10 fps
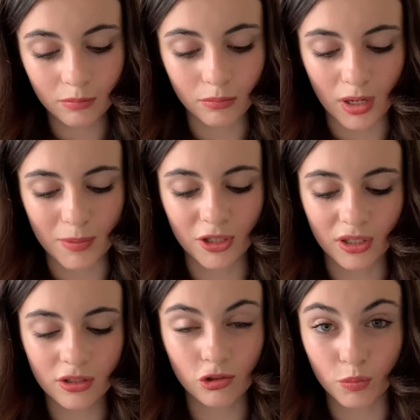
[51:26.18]
Maybe you're
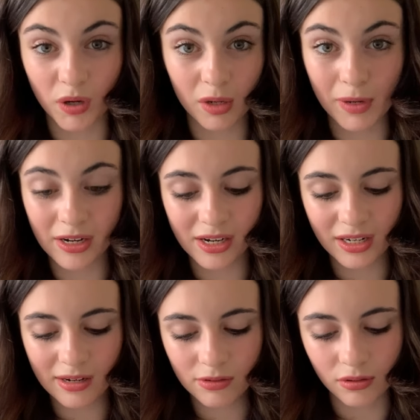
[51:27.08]
not such a barbarian
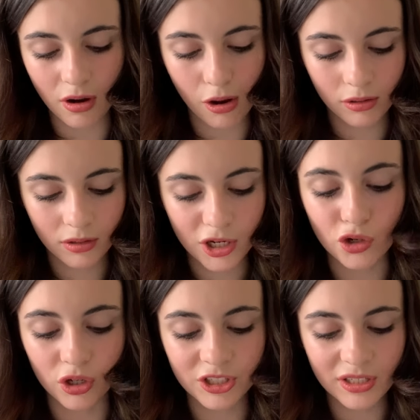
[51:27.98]
after all, he
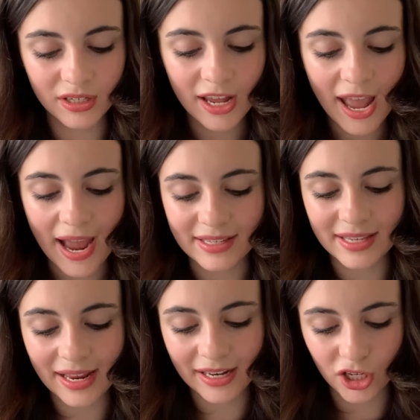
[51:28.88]
grunted,
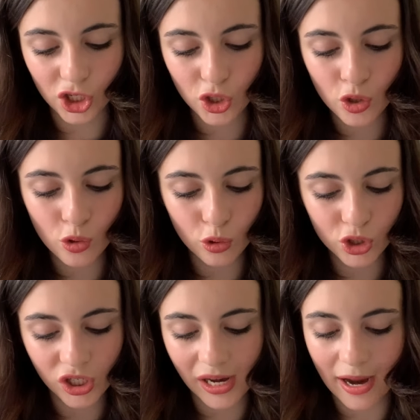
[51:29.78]
exhaling a
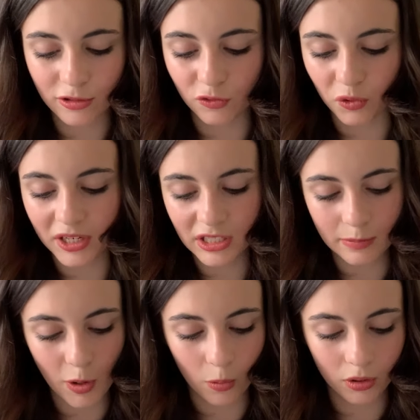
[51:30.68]
huge cloud of green
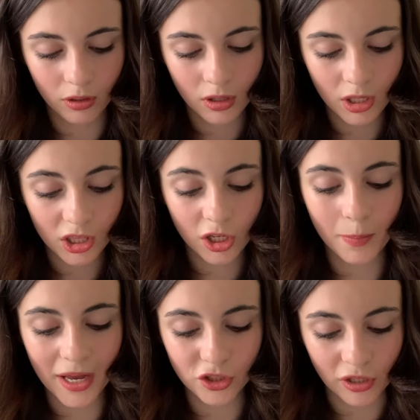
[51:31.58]
smoke. The
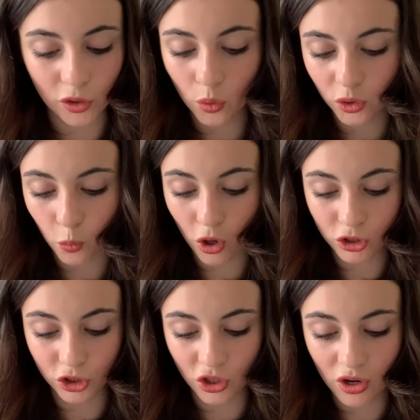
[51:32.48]
commander ignored the
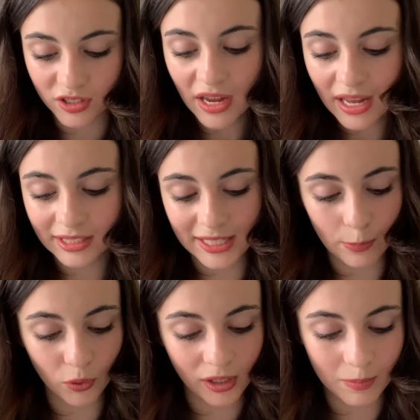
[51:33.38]
water jugs,
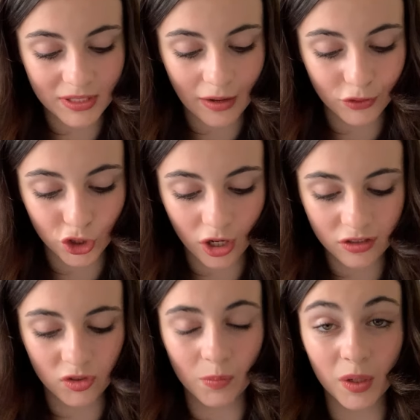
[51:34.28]
instead pouring himself a
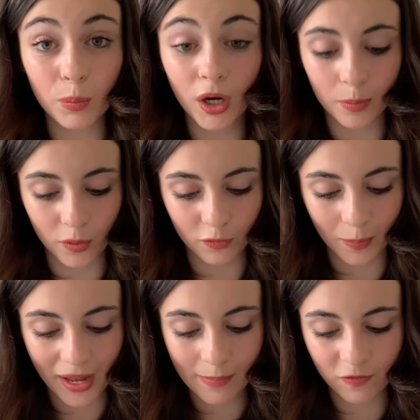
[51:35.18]
shot of something purple
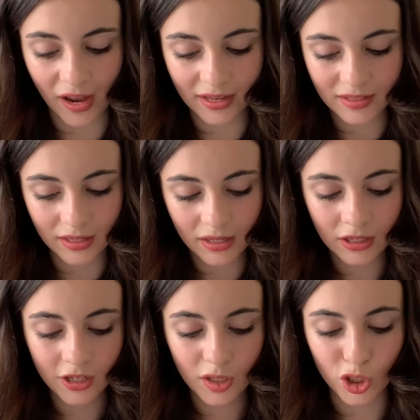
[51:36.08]
from a hip flask.
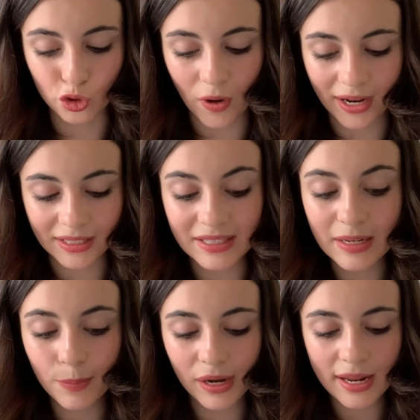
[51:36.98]
He drank
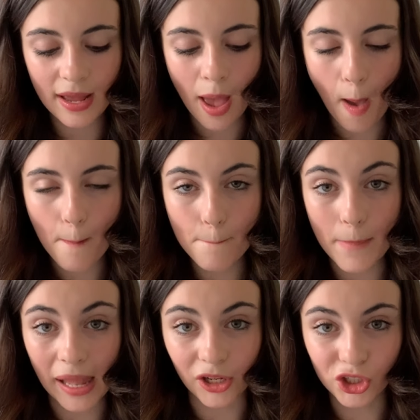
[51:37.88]
deeply,
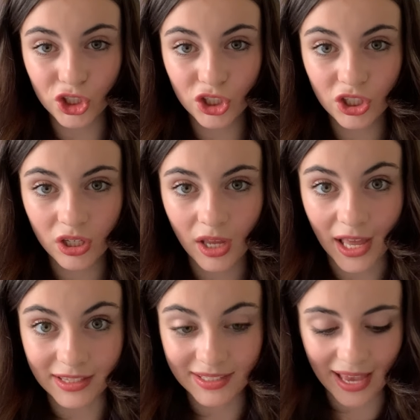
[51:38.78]
belched,
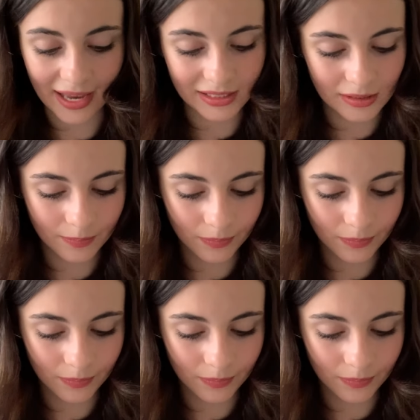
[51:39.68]
and sat.